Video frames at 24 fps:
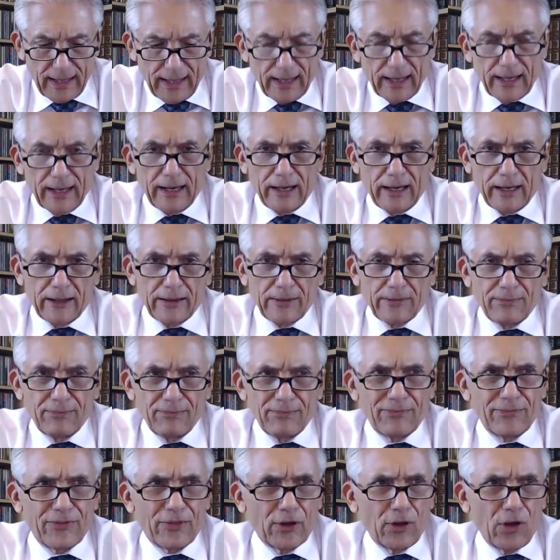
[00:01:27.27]
The
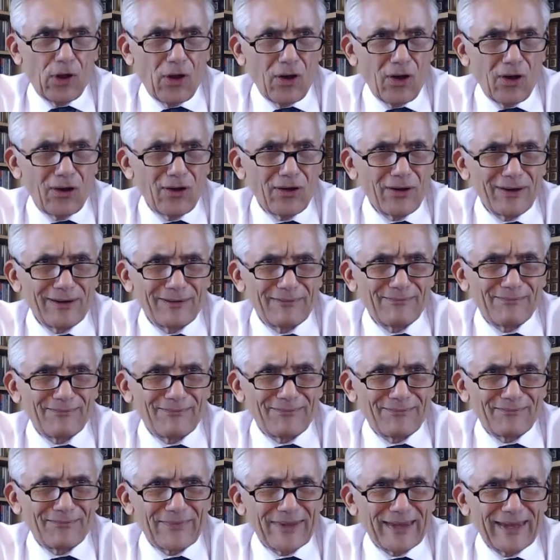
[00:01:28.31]
law,
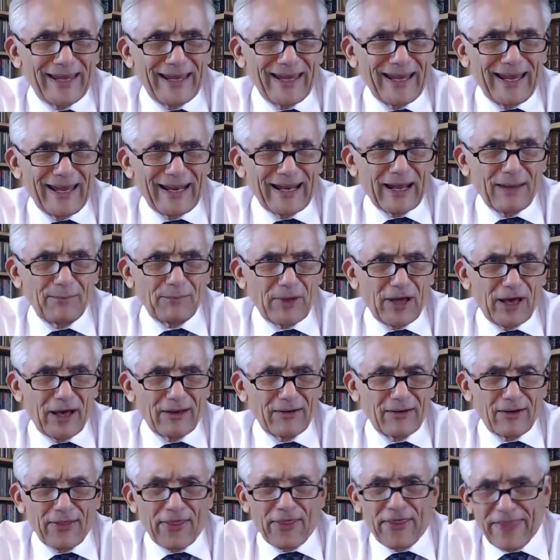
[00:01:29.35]
and I'm not
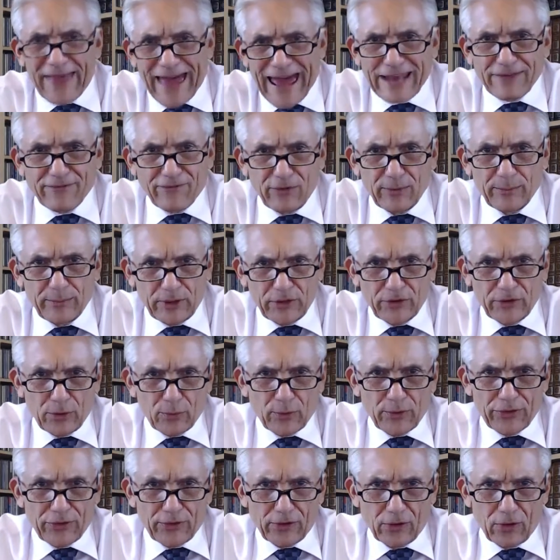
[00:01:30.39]
that familiar
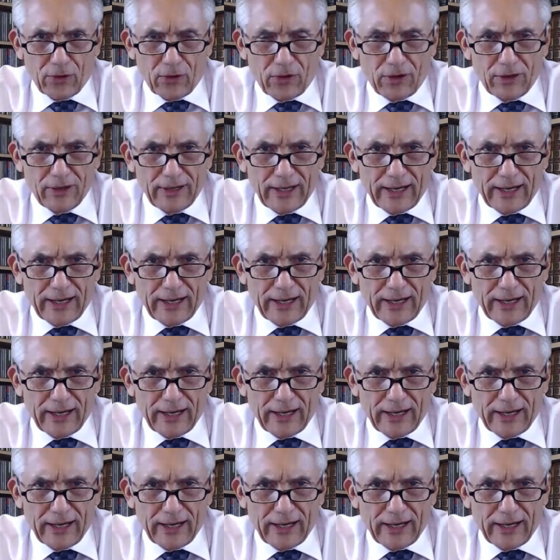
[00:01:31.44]
with the law,